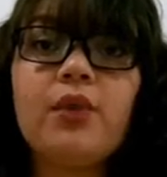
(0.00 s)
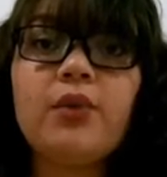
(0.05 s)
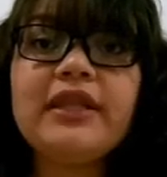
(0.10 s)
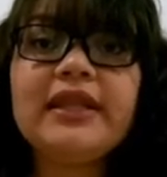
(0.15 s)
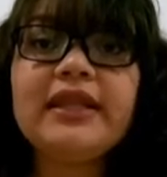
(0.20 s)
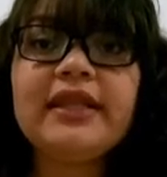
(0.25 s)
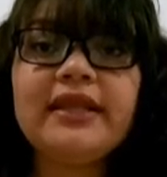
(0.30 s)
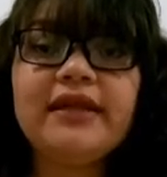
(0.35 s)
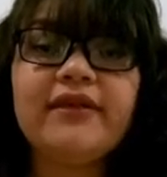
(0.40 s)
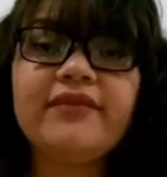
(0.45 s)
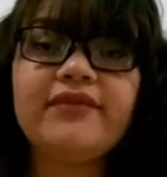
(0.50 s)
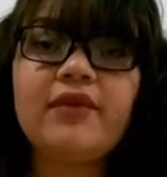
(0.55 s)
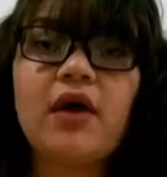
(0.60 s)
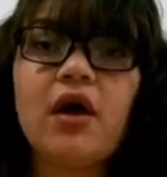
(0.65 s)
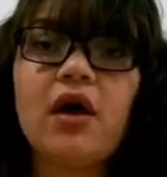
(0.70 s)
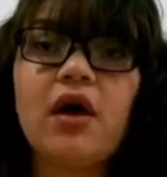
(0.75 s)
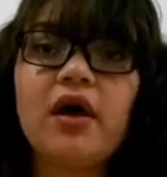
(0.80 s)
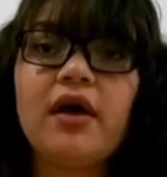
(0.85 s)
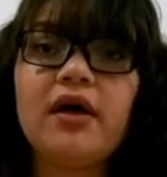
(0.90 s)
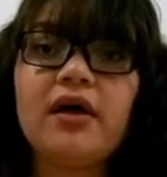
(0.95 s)
will lead
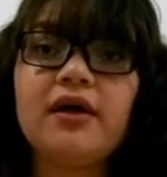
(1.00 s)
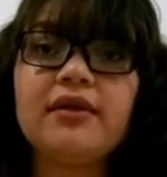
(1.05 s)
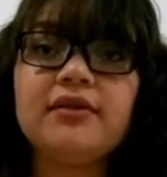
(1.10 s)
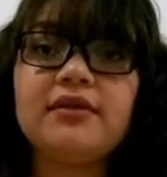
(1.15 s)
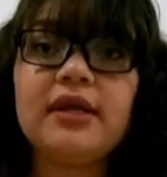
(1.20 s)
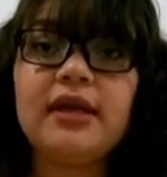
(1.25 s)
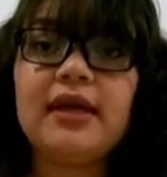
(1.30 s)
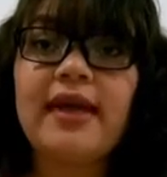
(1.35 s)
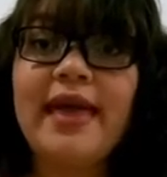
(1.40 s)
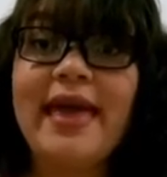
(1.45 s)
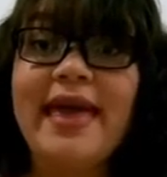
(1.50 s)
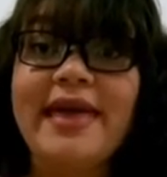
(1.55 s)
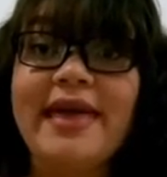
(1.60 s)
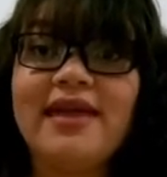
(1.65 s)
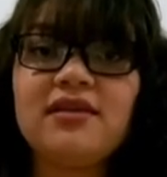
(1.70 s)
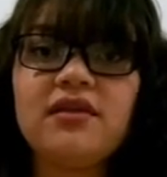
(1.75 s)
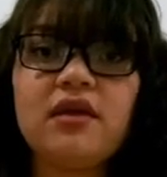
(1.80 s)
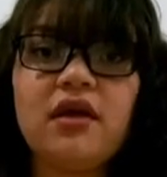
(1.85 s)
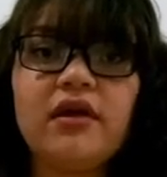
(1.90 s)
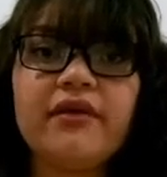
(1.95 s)
at the
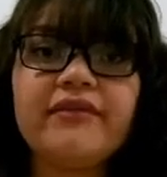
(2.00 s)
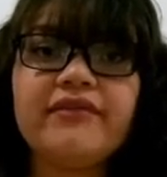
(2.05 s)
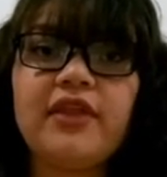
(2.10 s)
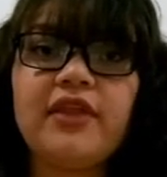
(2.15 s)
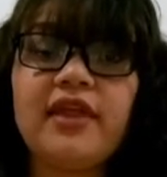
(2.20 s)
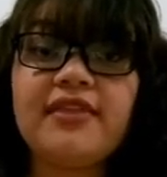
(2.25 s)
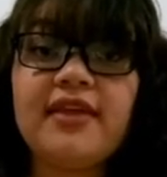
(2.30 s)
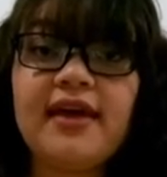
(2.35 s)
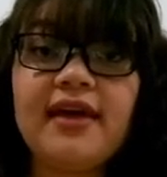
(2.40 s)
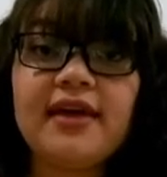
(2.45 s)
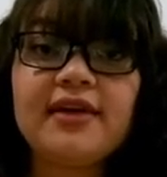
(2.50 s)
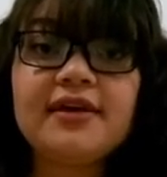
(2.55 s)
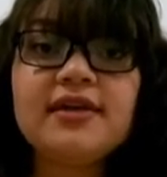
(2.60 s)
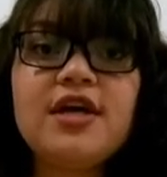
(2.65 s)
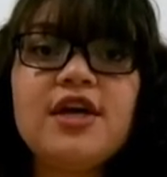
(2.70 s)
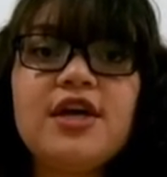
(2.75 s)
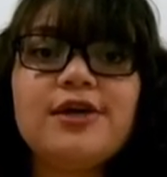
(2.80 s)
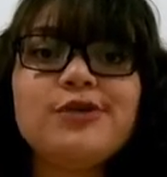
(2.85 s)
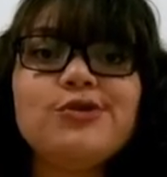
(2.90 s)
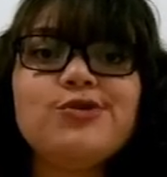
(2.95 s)
end of the day
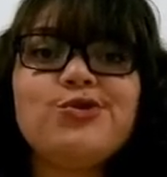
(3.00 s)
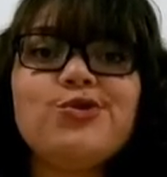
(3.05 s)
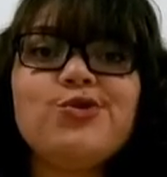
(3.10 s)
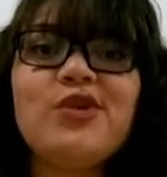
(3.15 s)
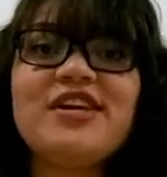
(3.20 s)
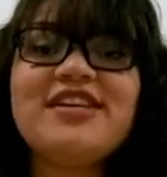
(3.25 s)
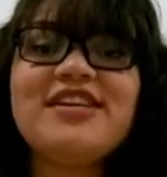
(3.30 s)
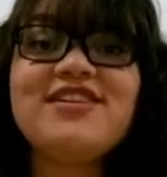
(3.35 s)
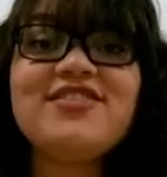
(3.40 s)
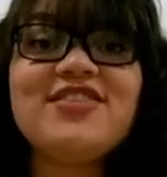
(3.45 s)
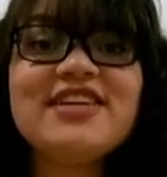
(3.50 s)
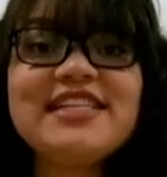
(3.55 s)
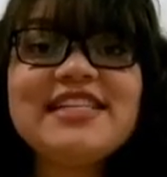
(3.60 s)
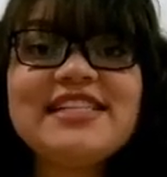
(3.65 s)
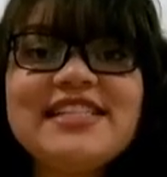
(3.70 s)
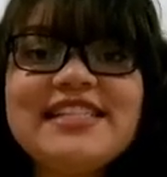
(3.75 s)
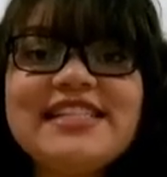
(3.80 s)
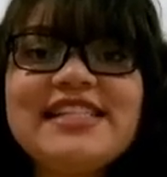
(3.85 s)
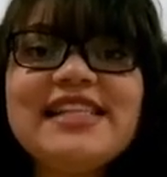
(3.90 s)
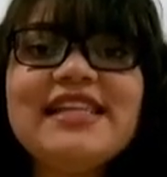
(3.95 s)
to
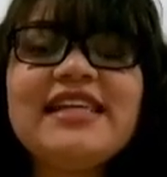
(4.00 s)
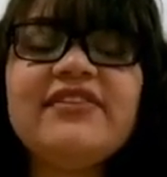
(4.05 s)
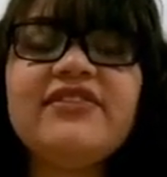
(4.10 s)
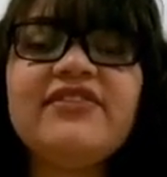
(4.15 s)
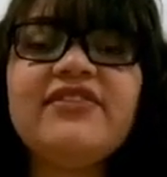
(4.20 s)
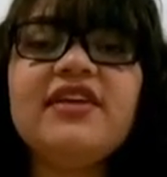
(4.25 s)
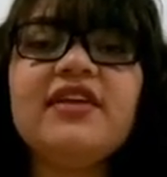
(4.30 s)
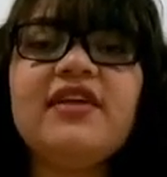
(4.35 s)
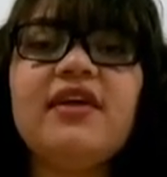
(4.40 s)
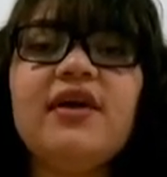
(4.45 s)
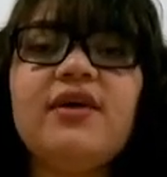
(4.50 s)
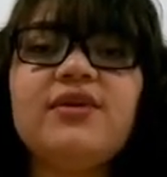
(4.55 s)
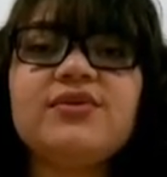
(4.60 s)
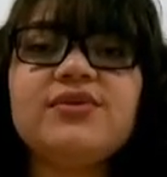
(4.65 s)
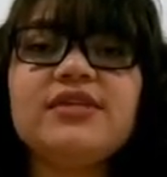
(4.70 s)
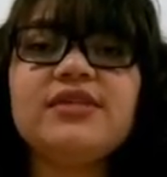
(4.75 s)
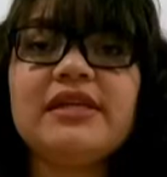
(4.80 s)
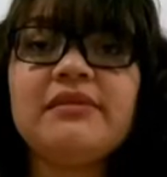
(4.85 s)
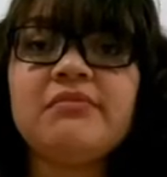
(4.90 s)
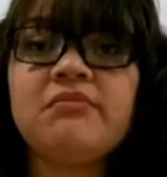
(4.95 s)
increase living
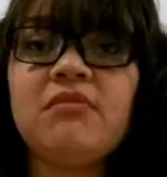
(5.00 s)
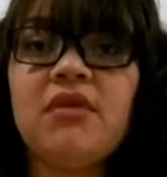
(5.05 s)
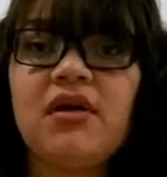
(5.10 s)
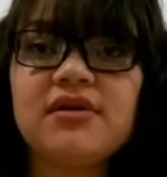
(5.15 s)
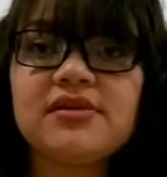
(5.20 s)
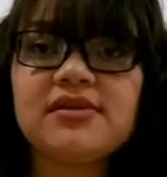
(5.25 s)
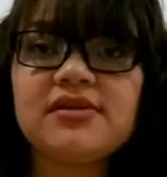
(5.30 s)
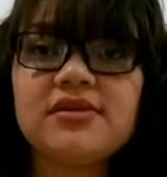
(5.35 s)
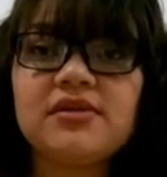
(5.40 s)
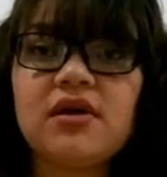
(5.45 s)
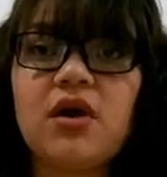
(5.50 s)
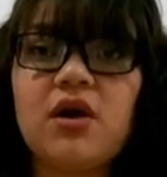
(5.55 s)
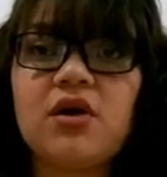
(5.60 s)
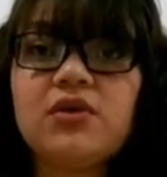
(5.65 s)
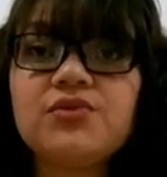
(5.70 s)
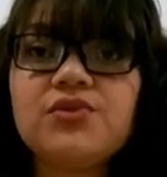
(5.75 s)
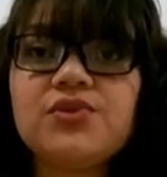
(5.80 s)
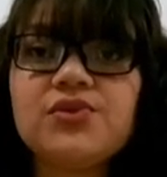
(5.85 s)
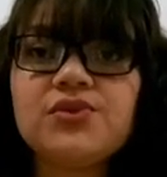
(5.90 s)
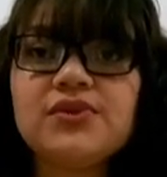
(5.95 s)
costs in most
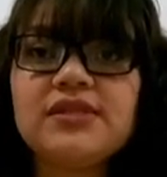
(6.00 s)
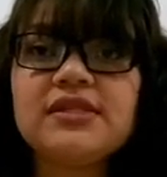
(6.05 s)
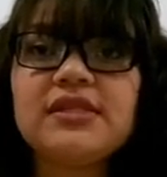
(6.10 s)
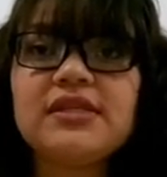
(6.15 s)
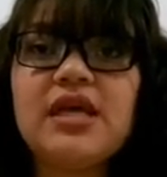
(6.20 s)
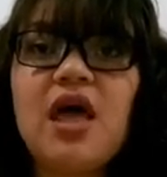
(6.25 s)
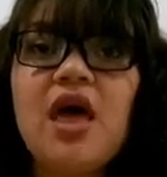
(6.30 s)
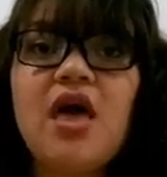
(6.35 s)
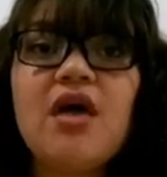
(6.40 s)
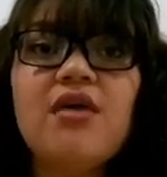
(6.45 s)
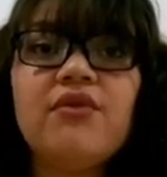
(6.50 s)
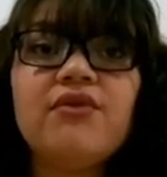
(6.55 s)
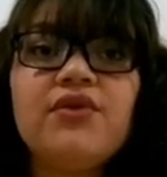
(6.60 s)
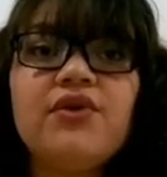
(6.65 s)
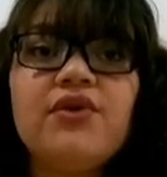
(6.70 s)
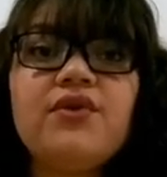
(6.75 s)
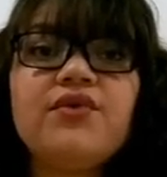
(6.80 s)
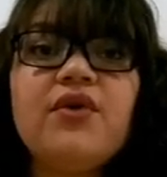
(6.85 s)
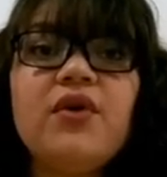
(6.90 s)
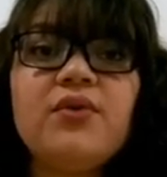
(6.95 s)
countries.
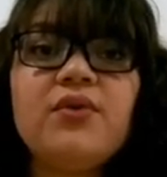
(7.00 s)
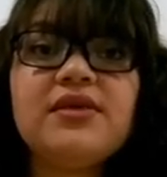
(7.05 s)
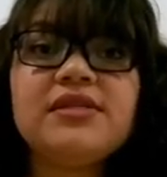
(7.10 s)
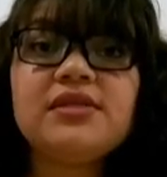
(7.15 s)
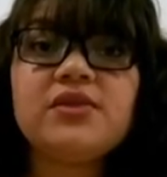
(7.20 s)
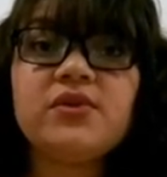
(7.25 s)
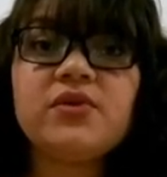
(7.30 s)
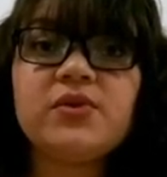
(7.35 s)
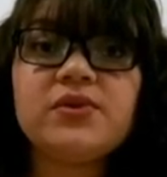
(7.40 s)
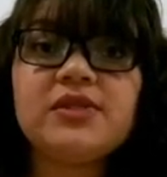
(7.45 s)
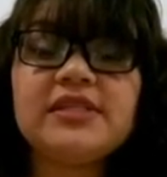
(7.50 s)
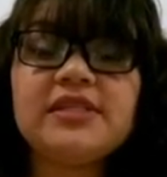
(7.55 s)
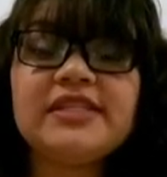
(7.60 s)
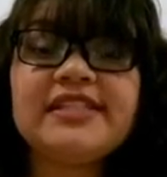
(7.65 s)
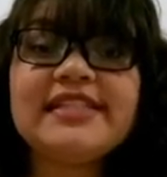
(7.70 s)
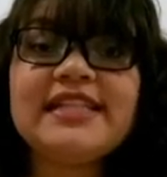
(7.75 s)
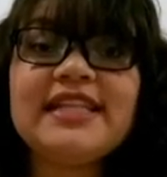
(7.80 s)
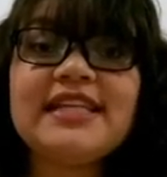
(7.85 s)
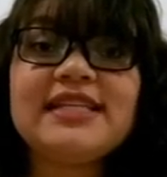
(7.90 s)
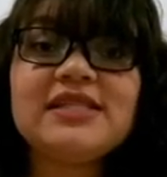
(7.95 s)
Fewer
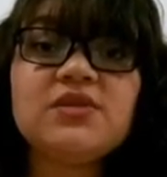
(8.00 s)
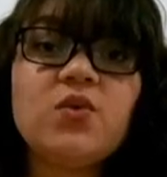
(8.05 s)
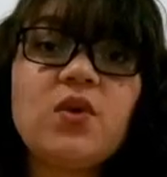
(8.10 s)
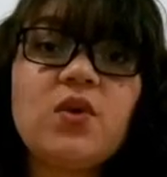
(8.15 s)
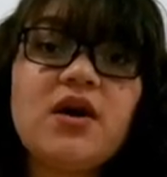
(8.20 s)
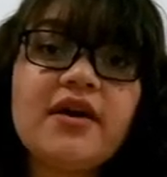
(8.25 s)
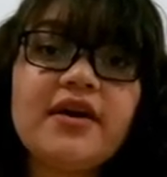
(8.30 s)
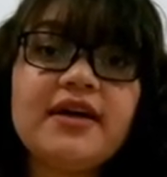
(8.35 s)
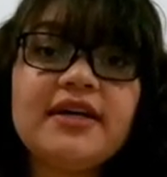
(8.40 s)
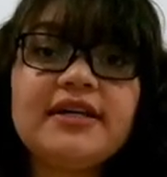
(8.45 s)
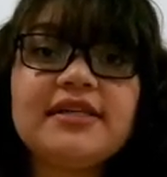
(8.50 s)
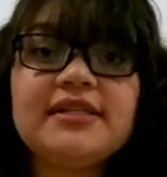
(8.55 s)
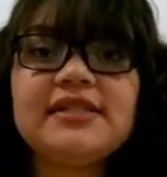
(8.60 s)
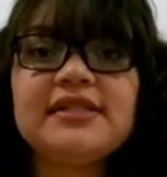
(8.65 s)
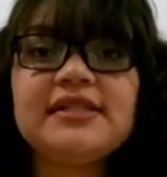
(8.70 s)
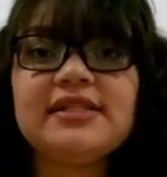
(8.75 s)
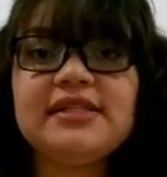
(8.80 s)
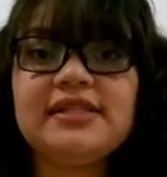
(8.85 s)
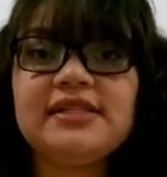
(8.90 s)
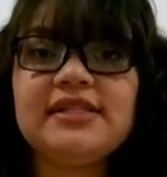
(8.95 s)
resources, less water,
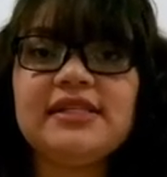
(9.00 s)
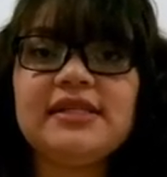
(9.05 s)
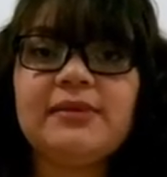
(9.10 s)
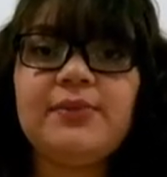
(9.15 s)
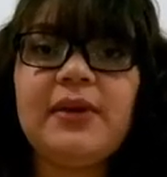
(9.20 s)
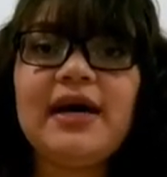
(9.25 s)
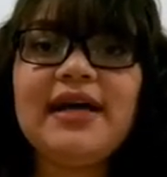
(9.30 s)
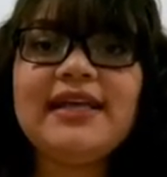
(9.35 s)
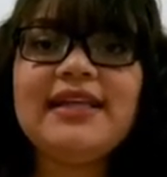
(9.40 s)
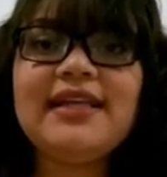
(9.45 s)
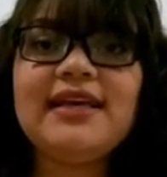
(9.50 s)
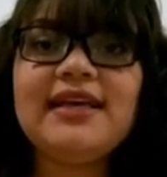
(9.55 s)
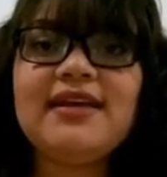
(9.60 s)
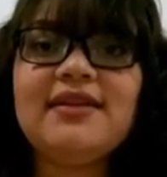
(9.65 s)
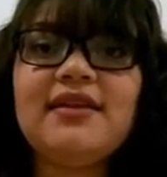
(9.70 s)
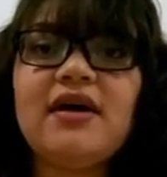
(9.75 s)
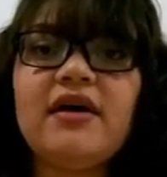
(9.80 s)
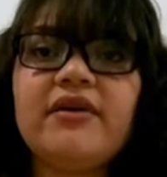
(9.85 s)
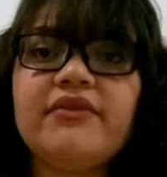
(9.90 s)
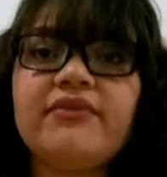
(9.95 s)
the
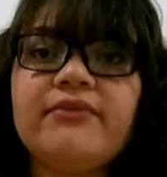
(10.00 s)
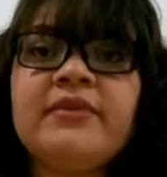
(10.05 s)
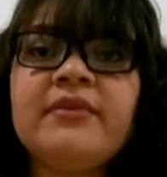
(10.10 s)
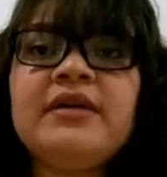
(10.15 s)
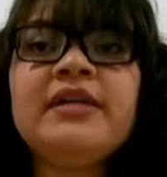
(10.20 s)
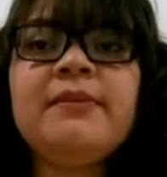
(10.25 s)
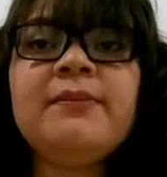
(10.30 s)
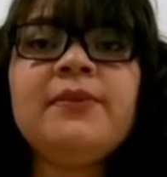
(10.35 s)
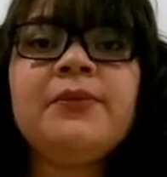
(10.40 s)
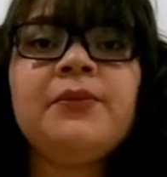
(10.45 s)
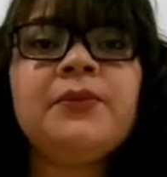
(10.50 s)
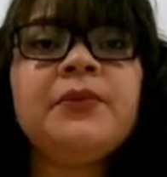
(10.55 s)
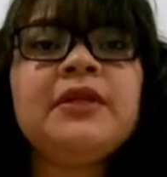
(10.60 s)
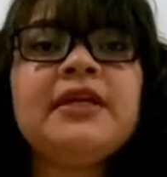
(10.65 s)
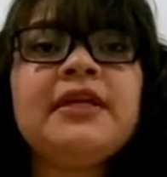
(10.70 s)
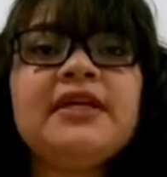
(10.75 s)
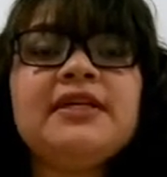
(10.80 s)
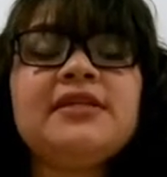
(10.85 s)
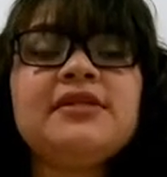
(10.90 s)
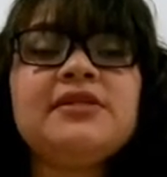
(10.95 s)
packing of many
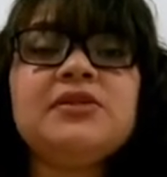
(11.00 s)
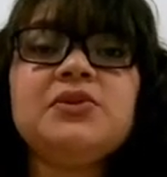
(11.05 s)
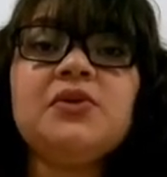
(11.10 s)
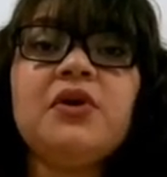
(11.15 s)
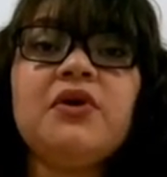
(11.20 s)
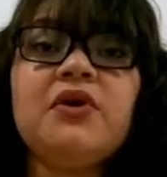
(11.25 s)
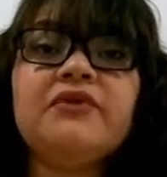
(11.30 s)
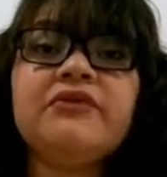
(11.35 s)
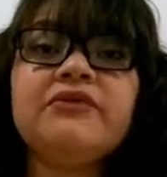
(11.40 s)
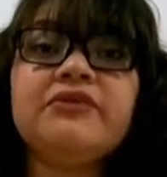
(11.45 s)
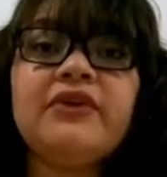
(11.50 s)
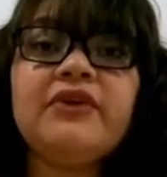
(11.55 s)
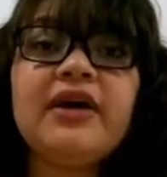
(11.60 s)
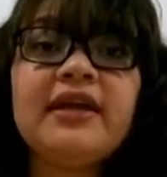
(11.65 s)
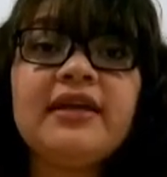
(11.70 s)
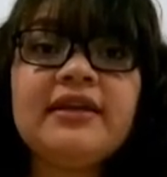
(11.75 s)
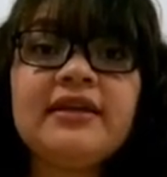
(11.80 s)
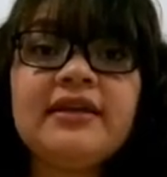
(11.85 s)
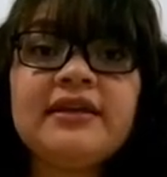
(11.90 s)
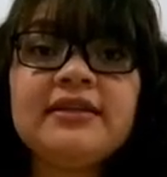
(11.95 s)
people into
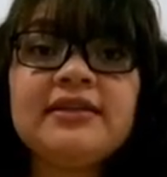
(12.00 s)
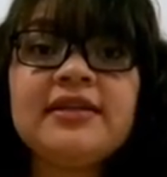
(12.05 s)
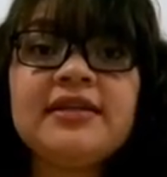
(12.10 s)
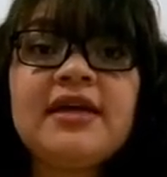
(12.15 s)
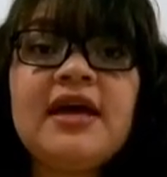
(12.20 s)
confined